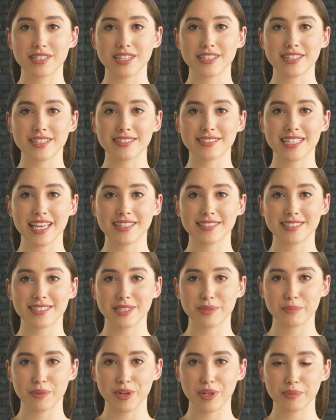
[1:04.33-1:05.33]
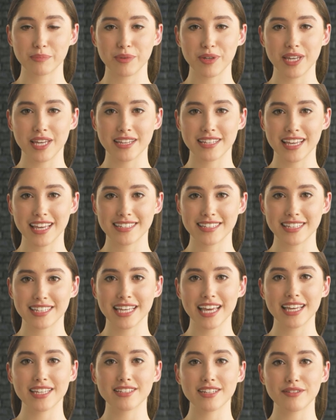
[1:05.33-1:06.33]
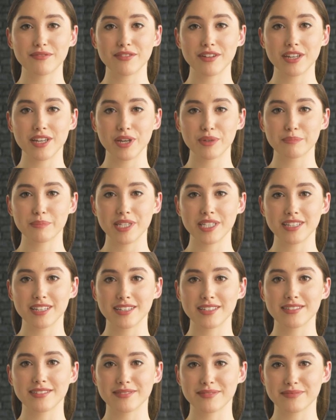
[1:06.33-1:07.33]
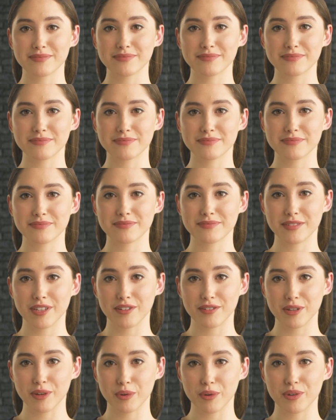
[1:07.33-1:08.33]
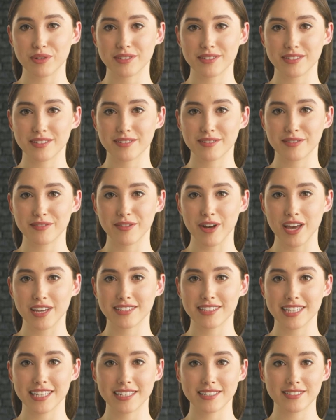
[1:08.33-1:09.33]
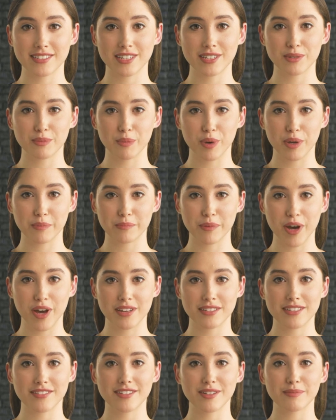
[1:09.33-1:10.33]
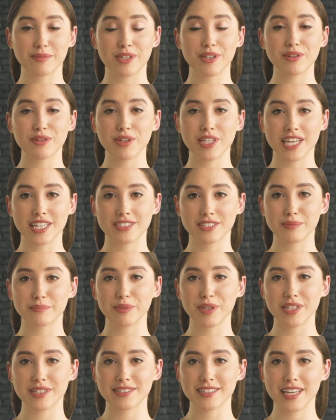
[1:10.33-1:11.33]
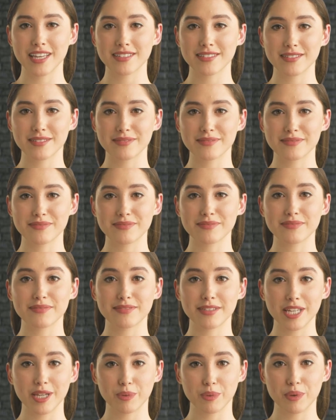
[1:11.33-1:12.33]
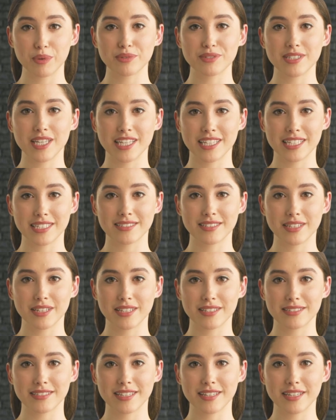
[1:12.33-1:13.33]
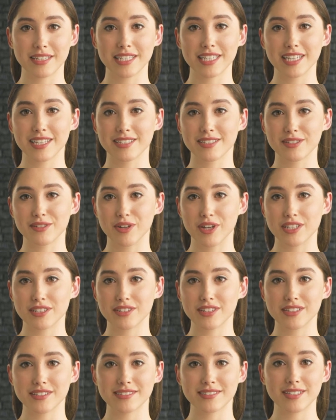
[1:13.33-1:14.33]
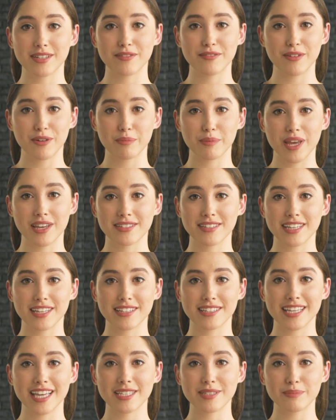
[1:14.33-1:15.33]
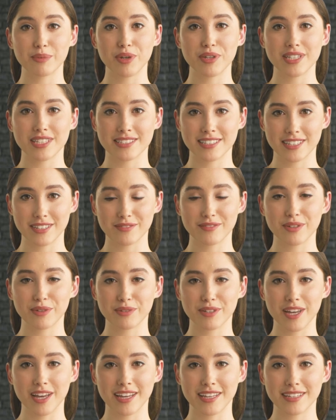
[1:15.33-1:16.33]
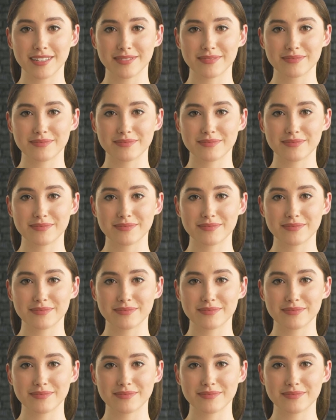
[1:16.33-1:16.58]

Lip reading: and content is appropriate and engaging for young readers. Of course, writing is just one part of the book creation process. You'll also need to consider the illustrations, formatting, and marketing of your book.